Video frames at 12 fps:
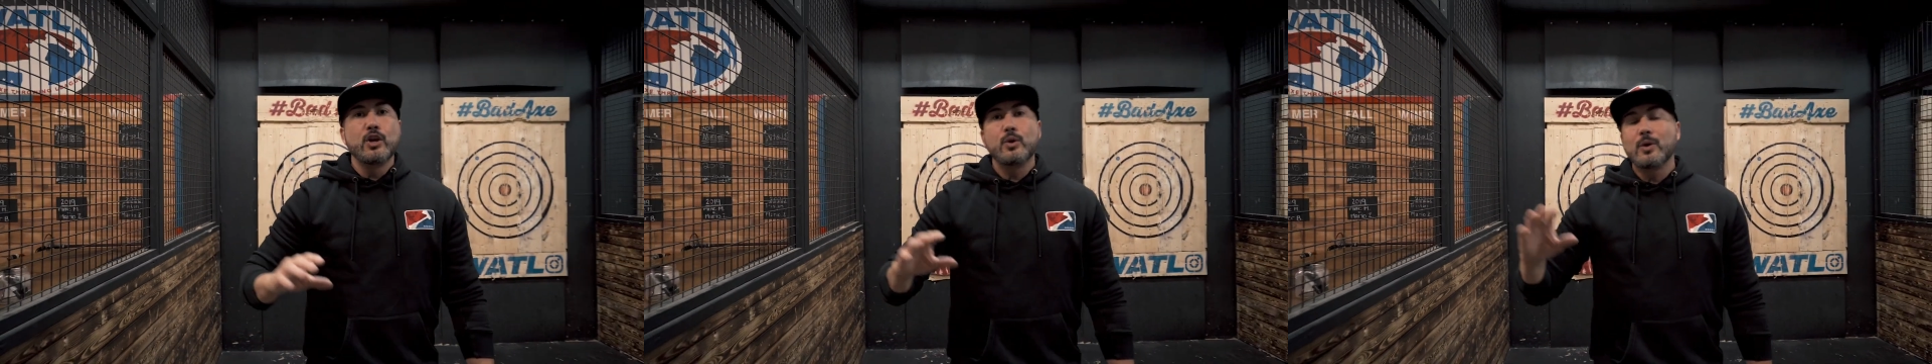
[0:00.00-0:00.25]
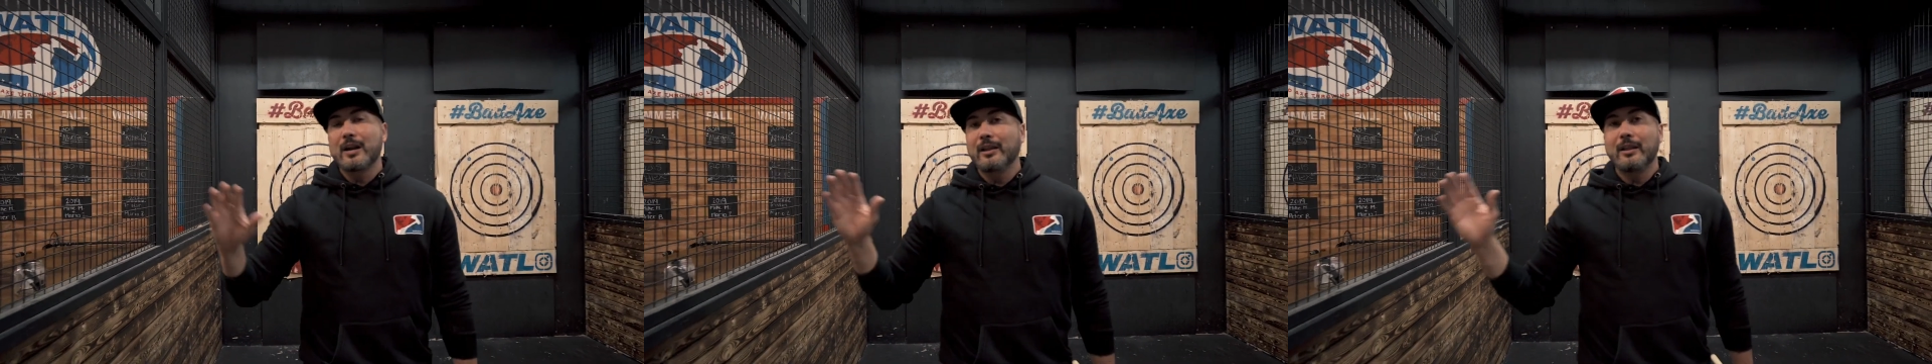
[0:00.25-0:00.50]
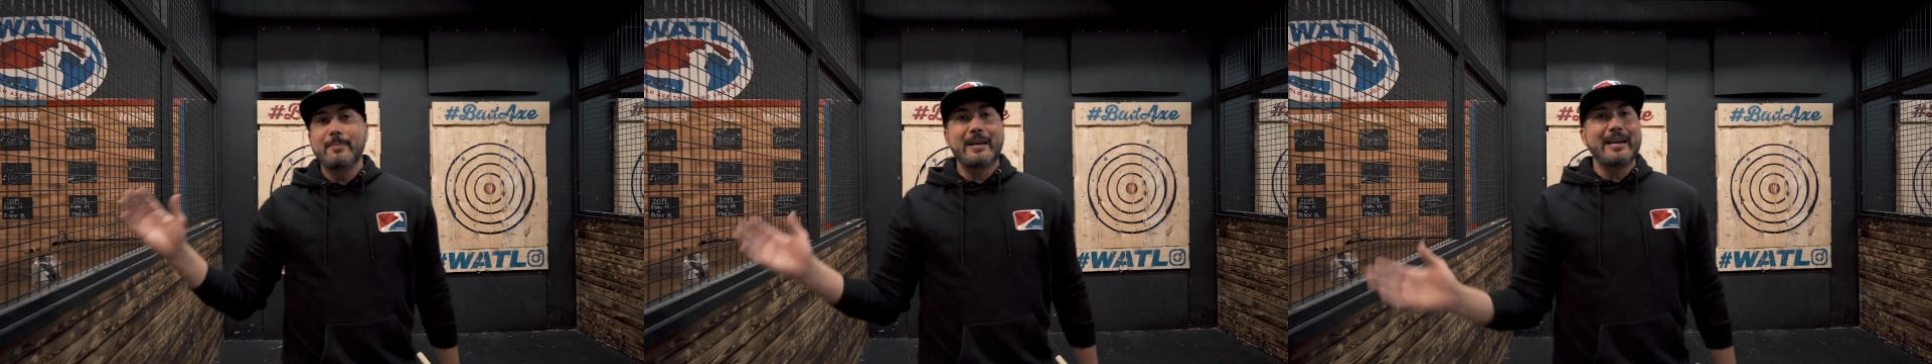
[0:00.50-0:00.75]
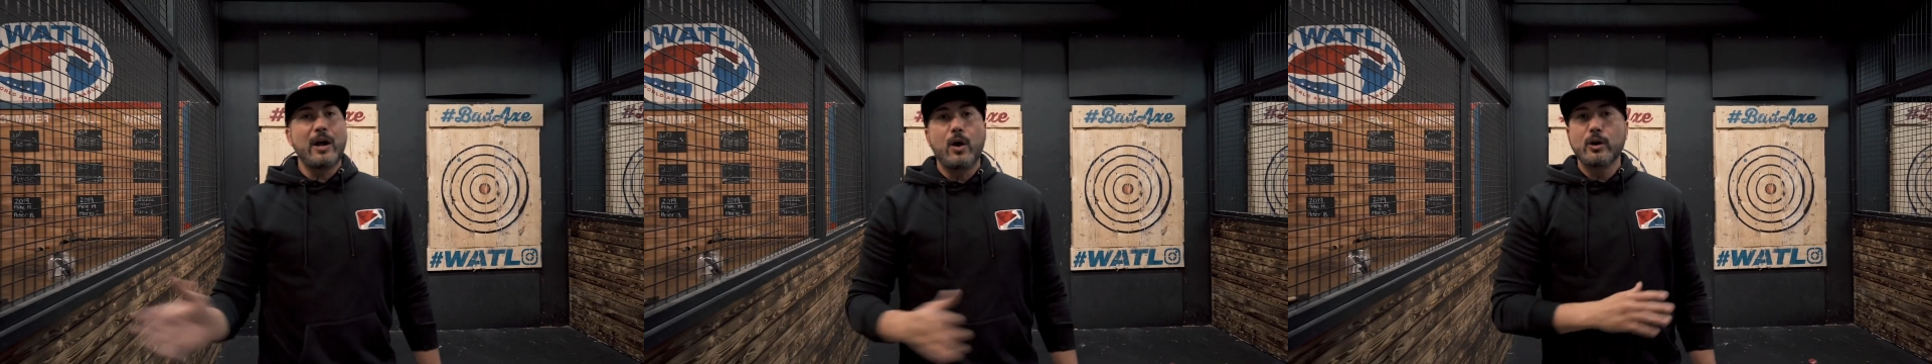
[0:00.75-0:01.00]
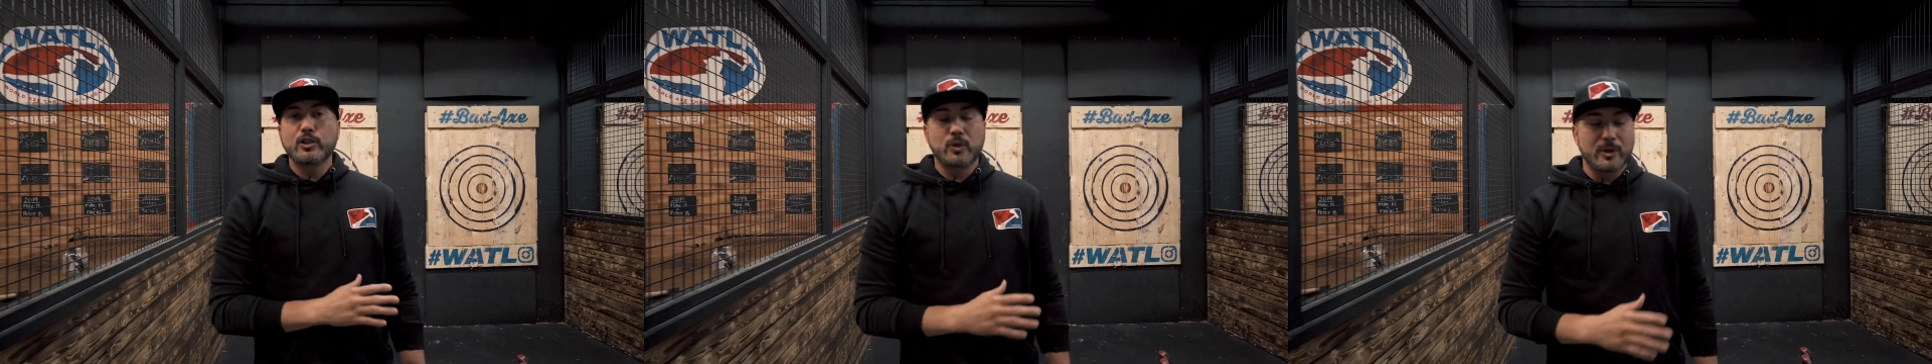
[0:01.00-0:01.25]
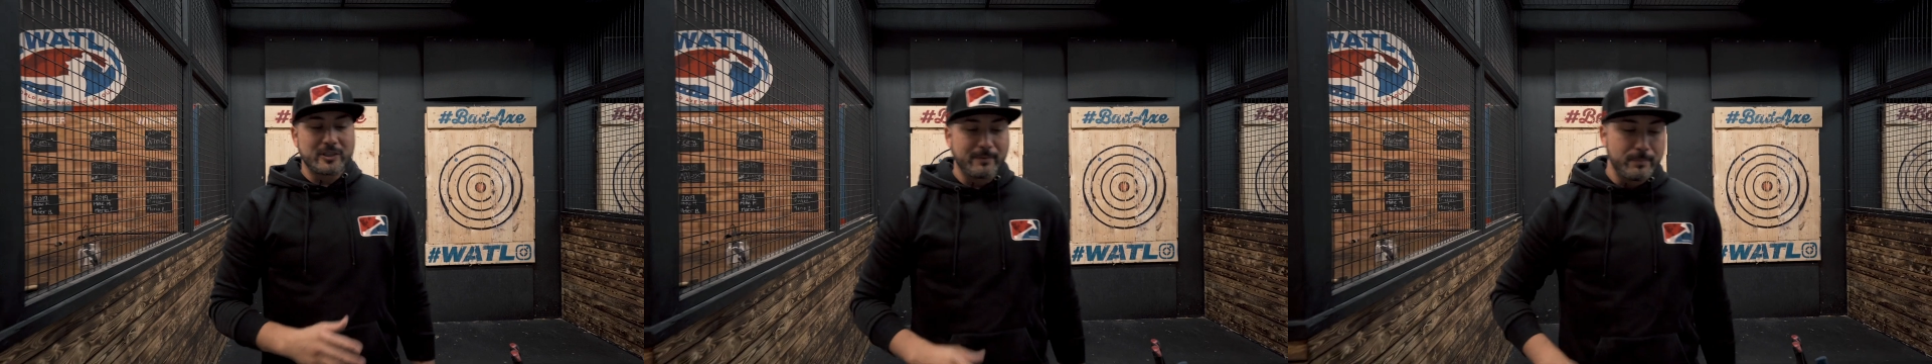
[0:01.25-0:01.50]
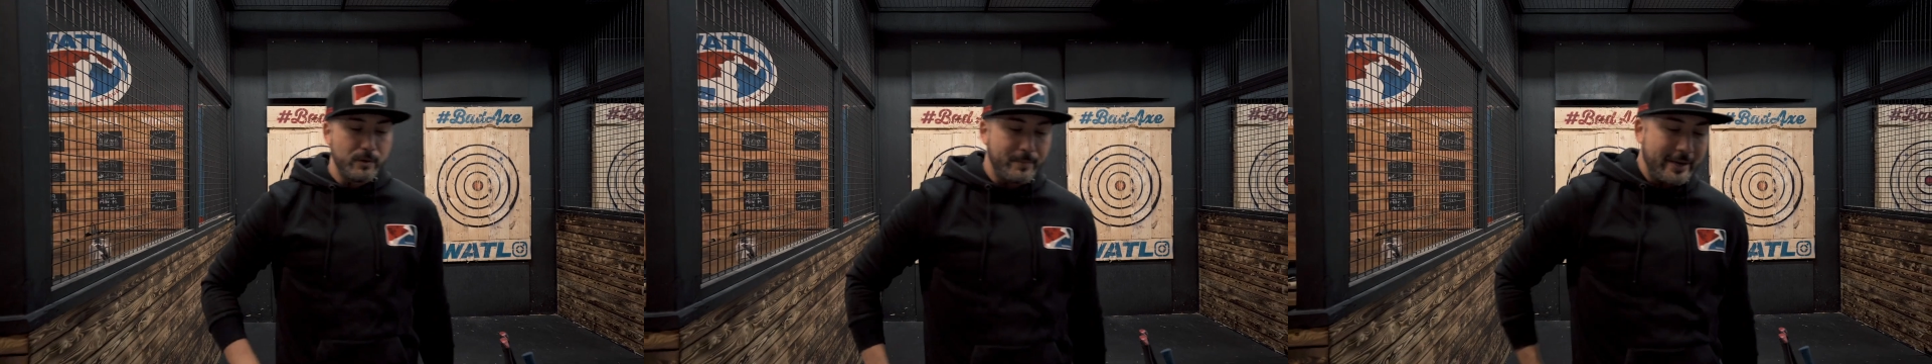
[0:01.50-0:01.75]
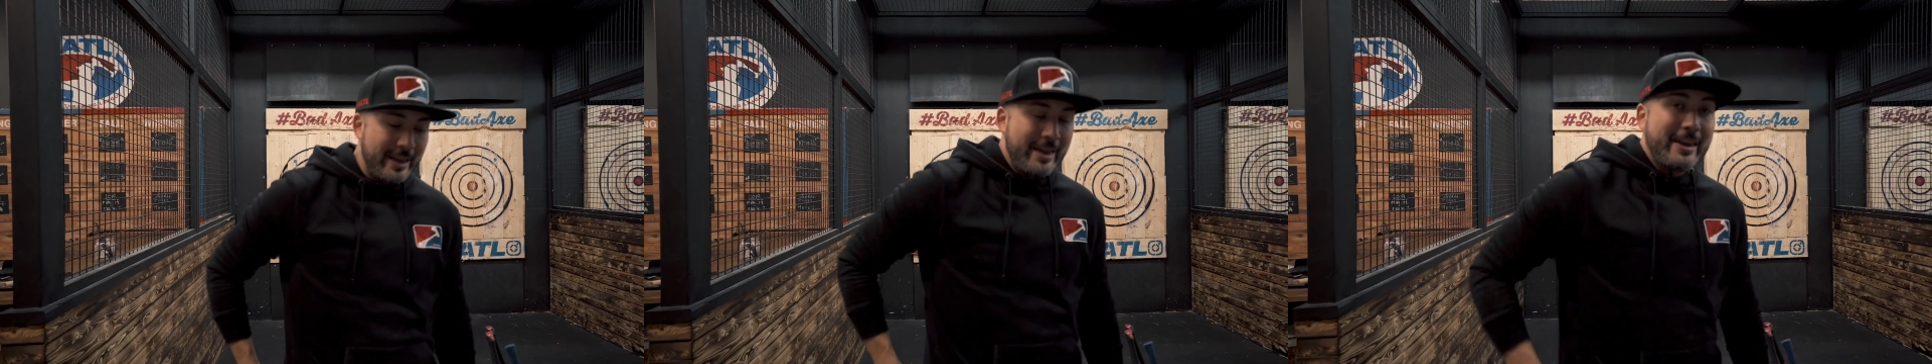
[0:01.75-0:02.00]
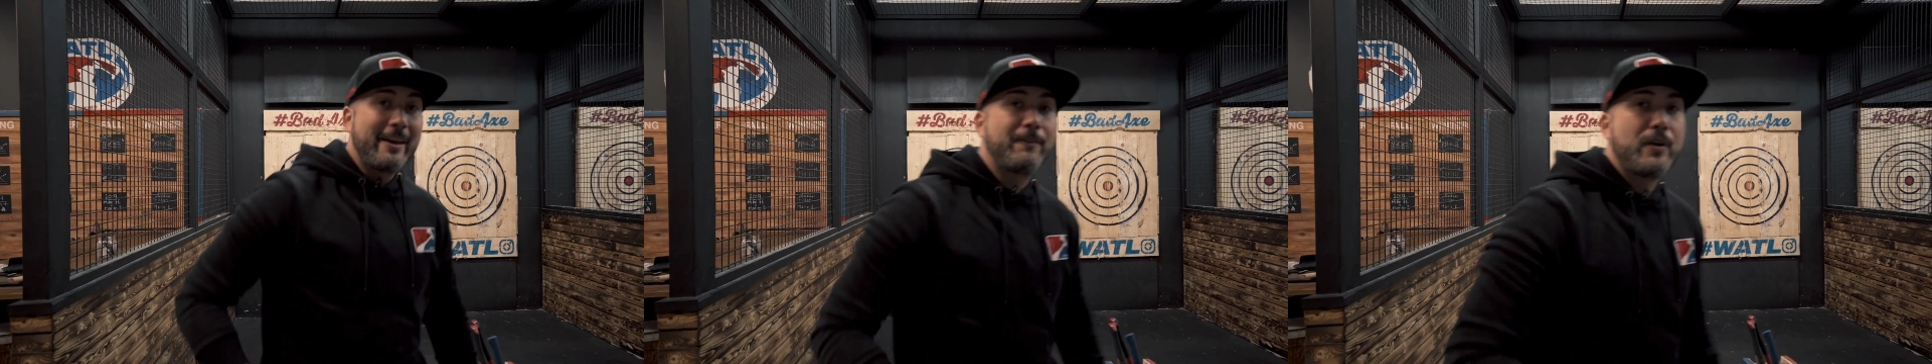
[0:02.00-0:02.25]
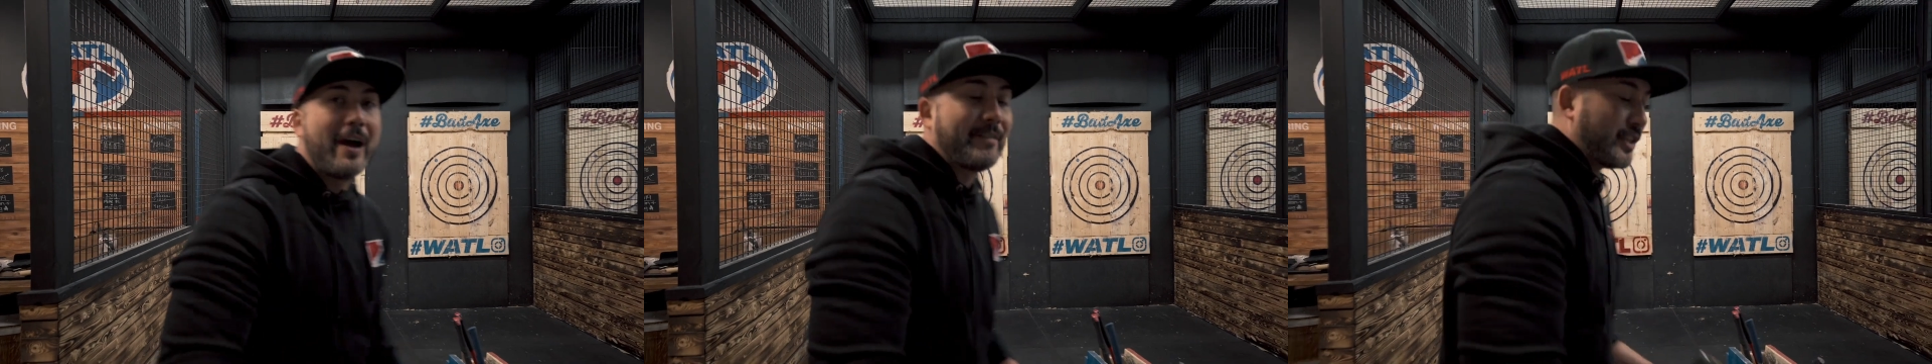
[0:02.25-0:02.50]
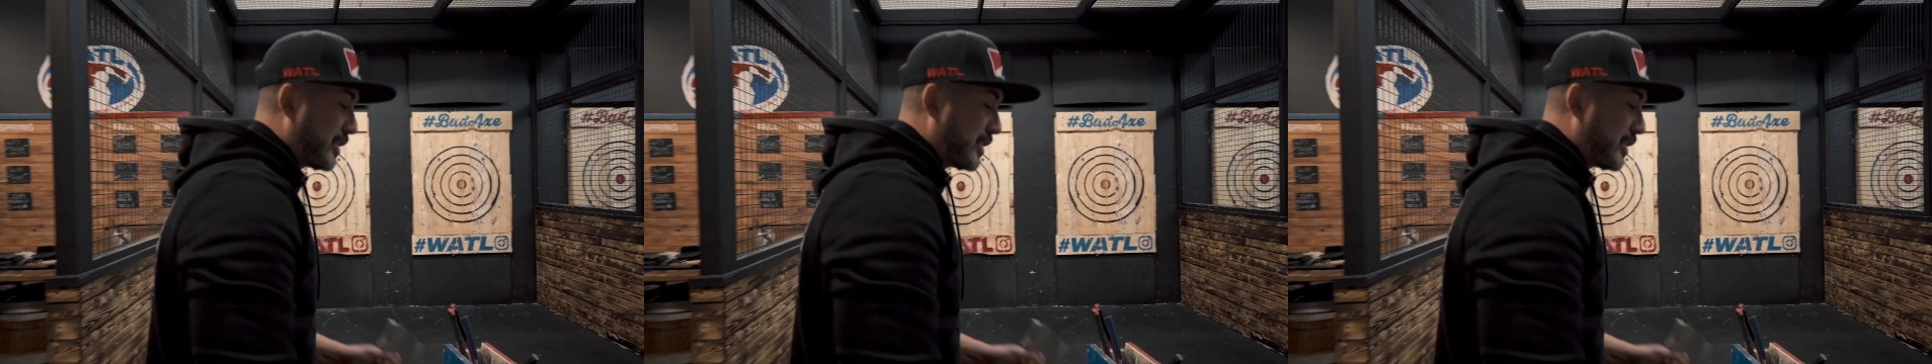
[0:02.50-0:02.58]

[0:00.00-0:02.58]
you got to eliminate all sorts of movement. If you have a